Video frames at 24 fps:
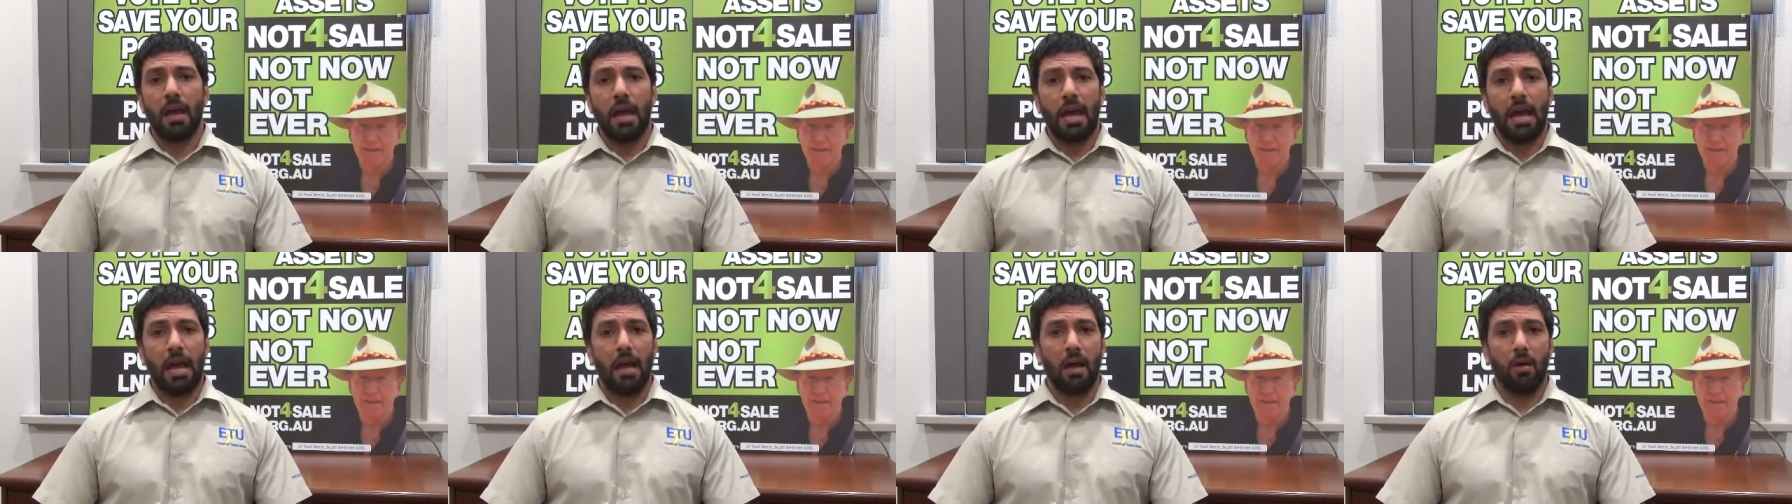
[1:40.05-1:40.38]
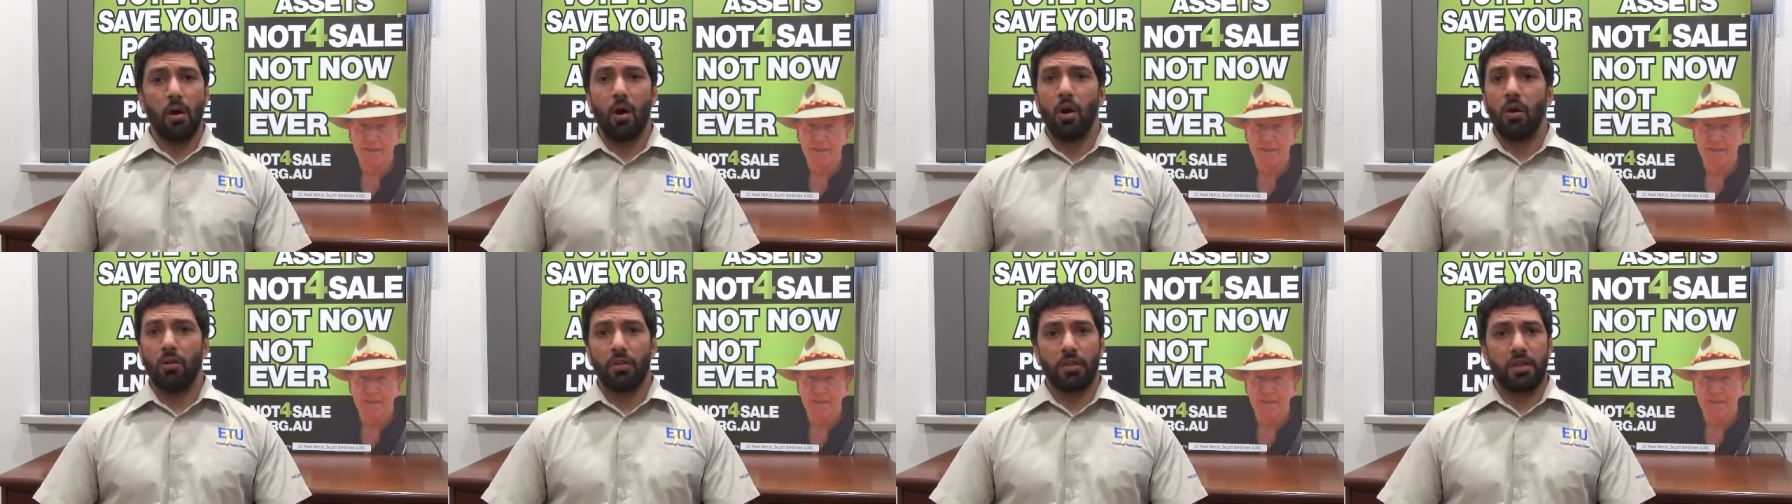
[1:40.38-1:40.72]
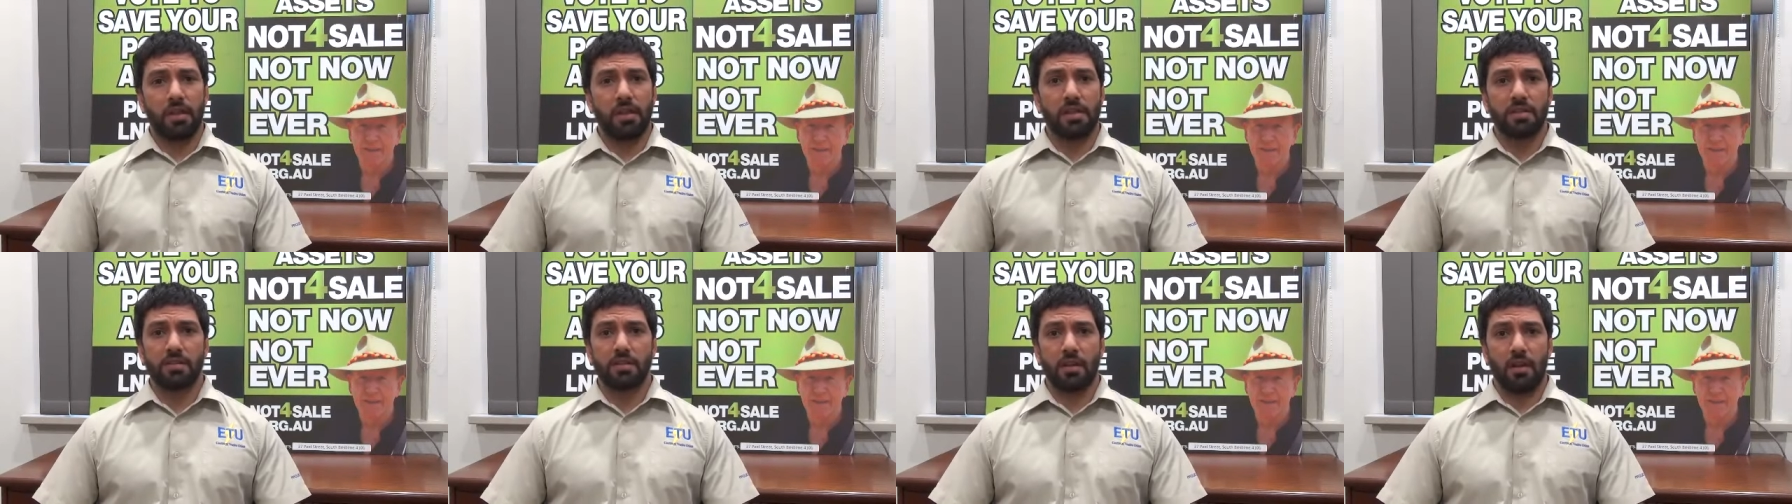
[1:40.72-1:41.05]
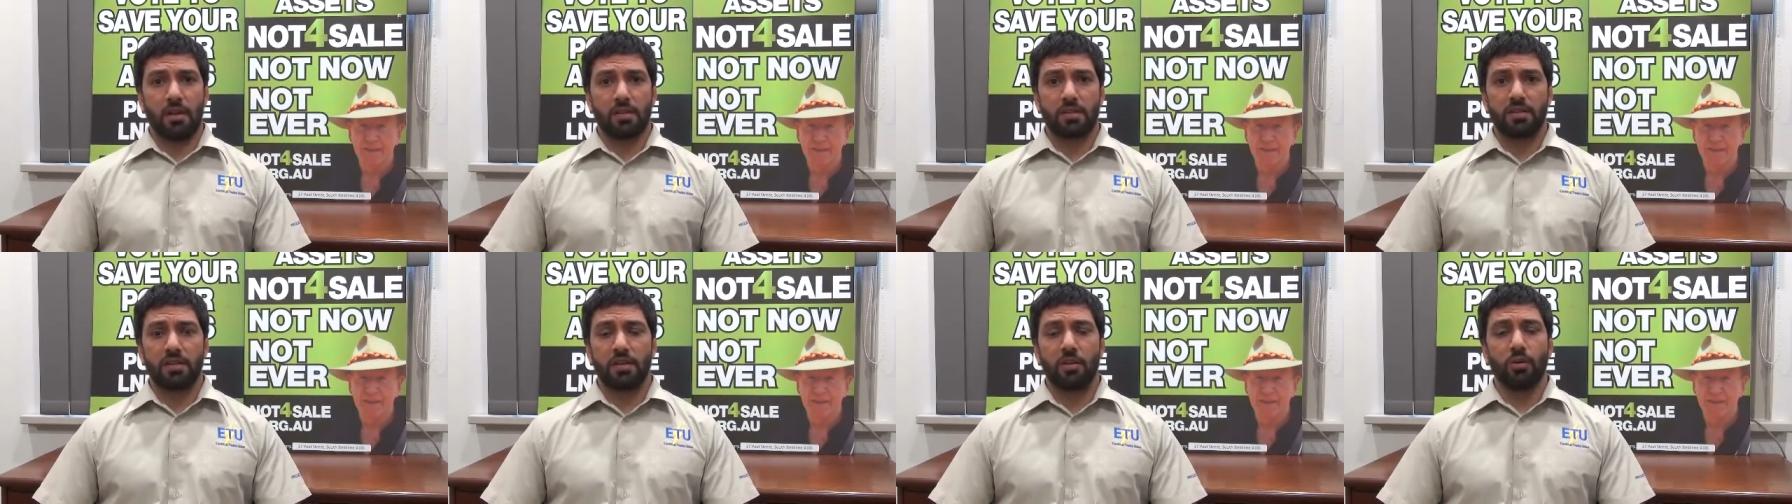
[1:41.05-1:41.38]
on things
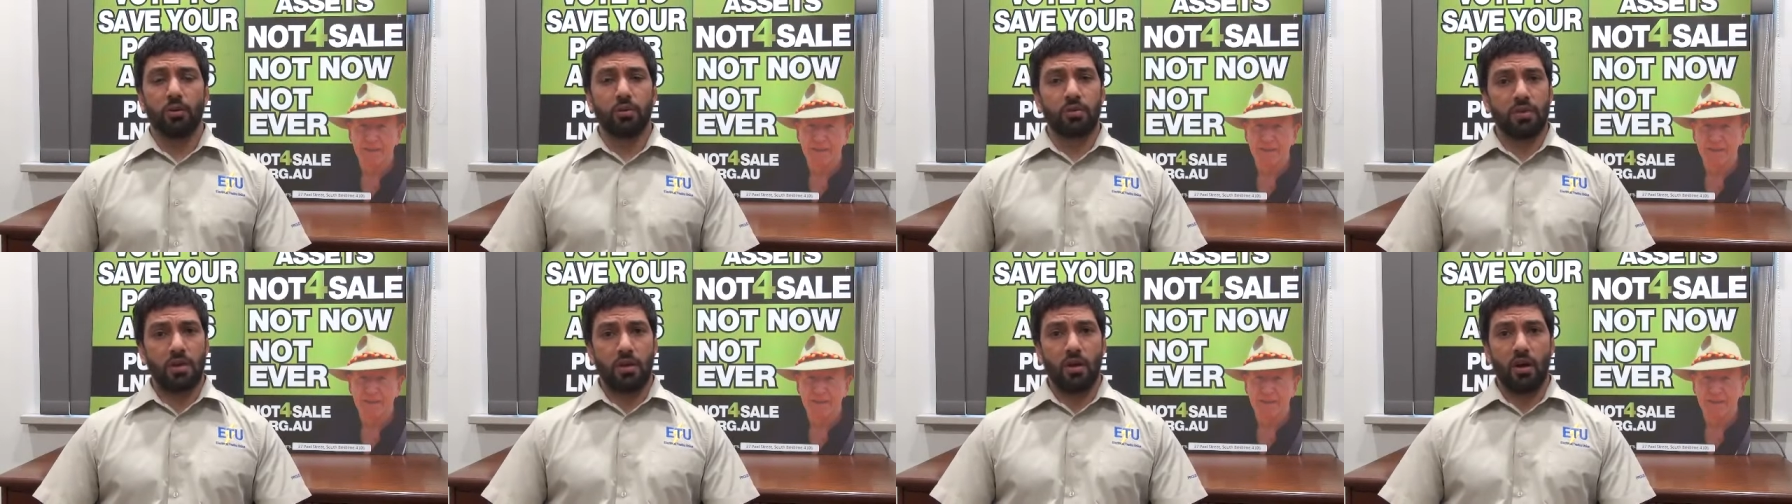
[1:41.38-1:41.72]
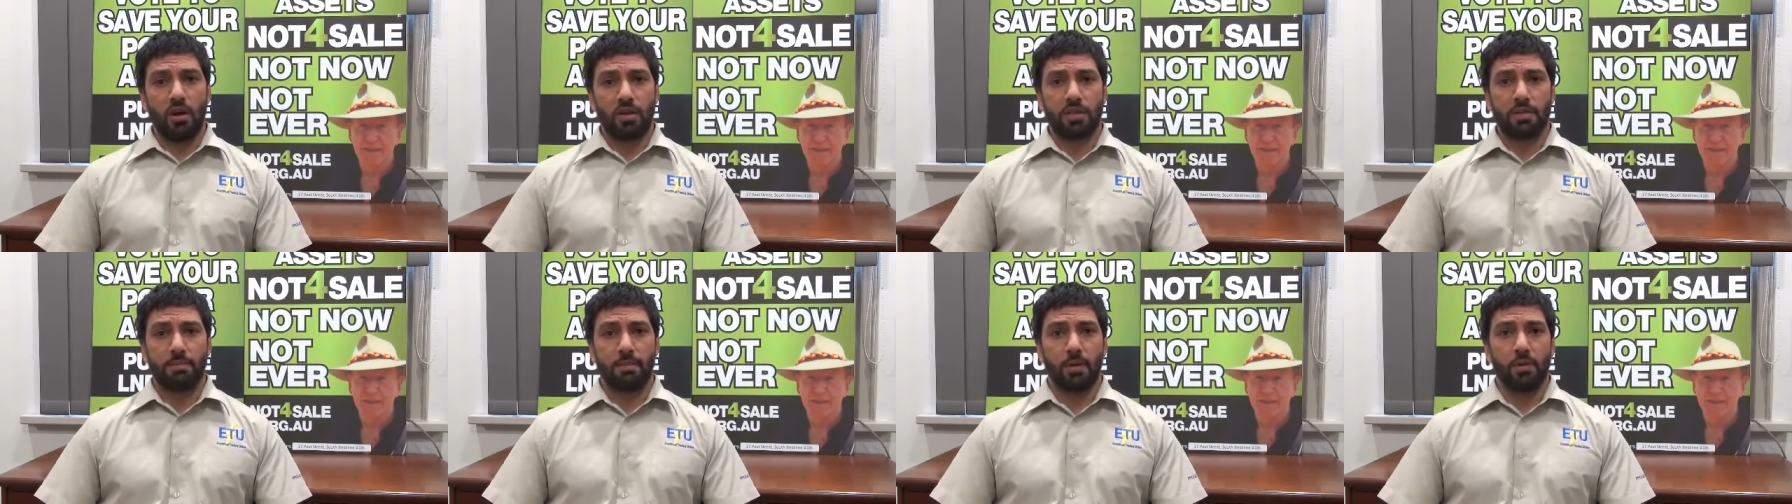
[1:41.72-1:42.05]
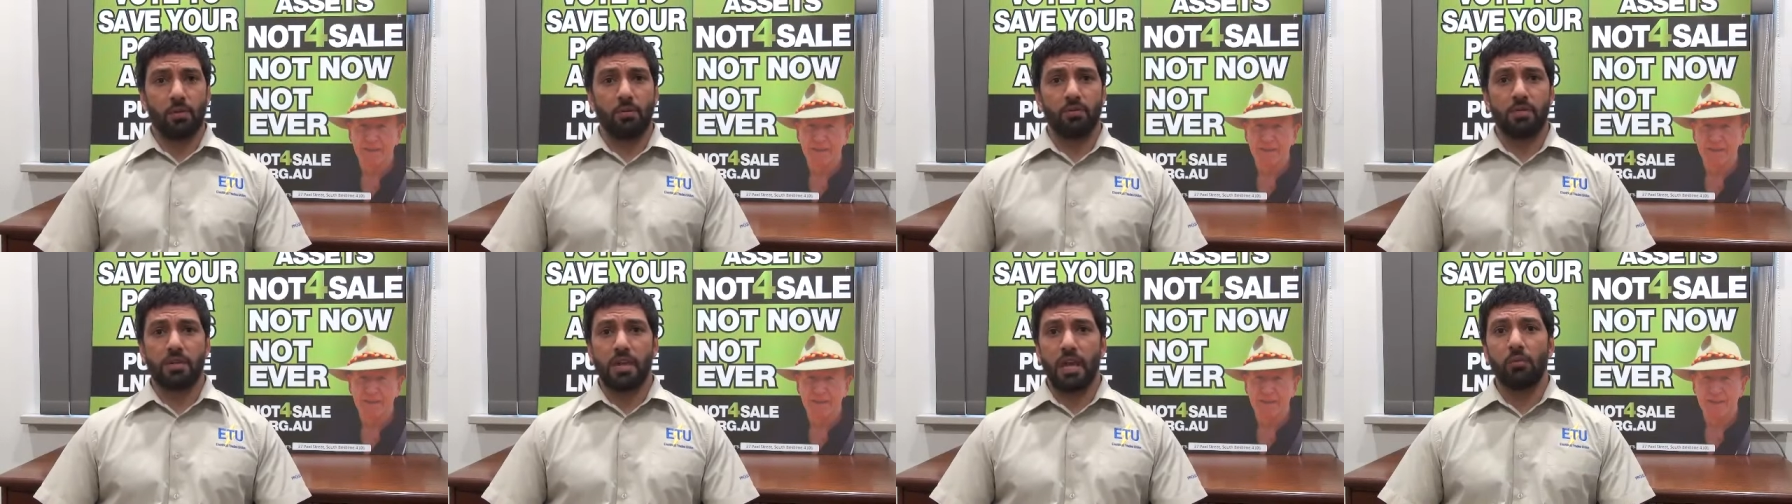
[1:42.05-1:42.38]
like schools and hospitals,